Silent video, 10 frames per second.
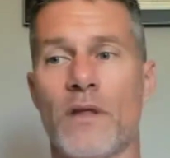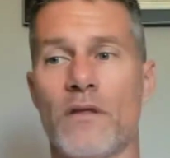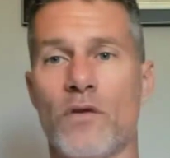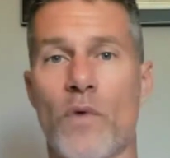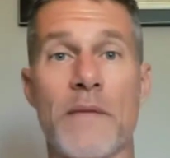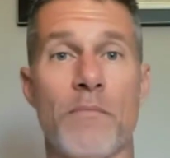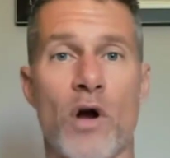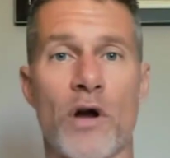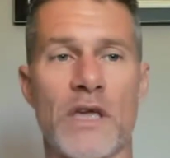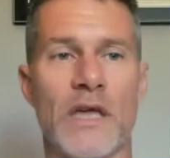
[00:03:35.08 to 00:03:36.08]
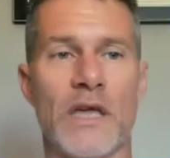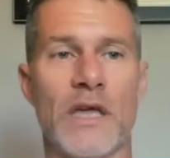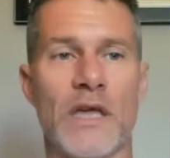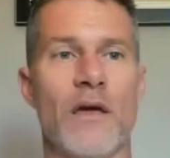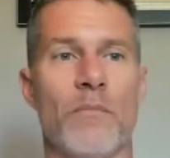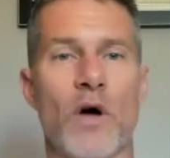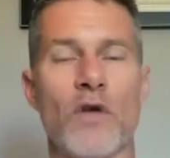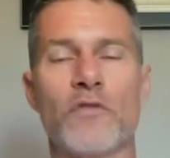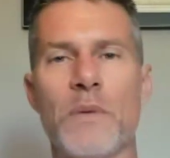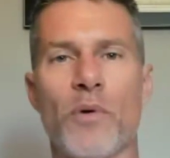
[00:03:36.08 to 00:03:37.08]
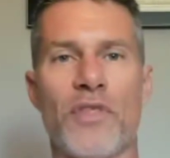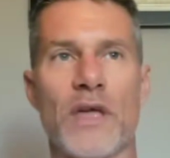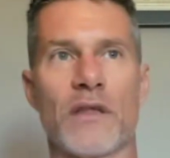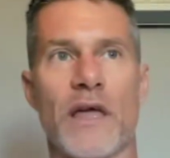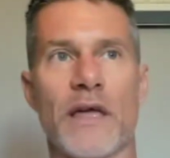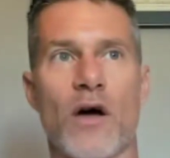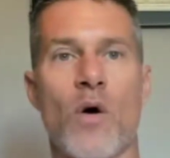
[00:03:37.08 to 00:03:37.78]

the right market. Most people think like,